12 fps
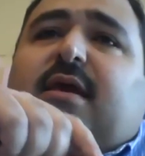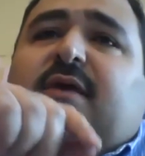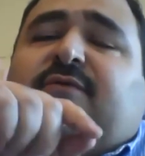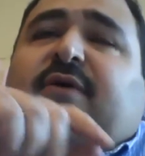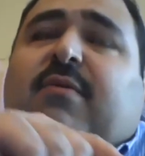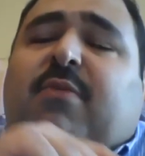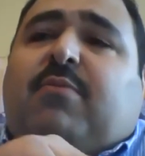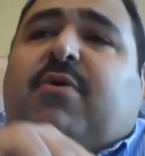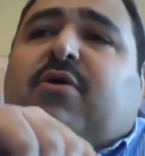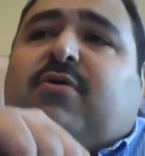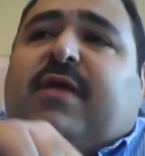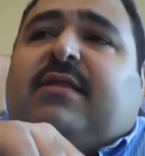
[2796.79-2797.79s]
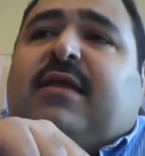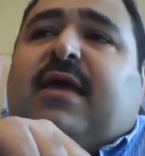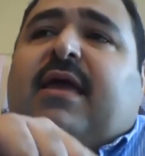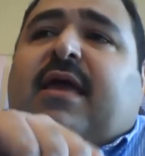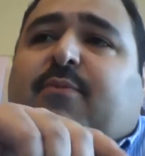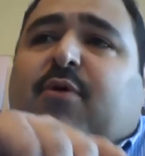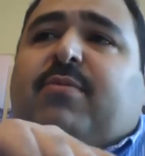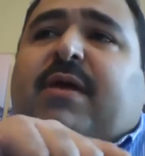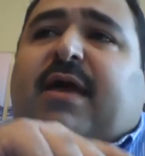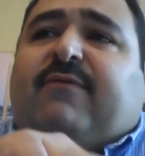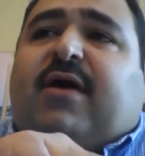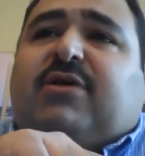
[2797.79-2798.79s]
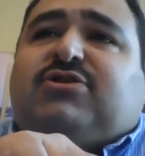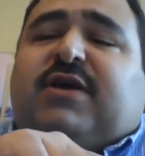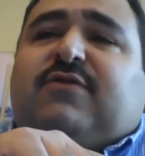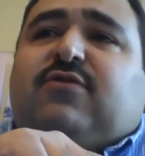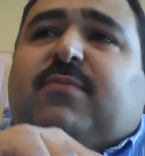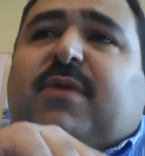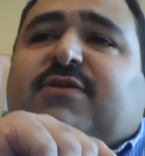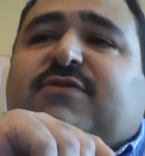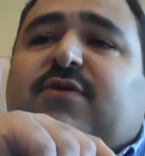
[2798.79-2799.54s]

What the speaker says: If I remember you that day, I probably have a high chance to match.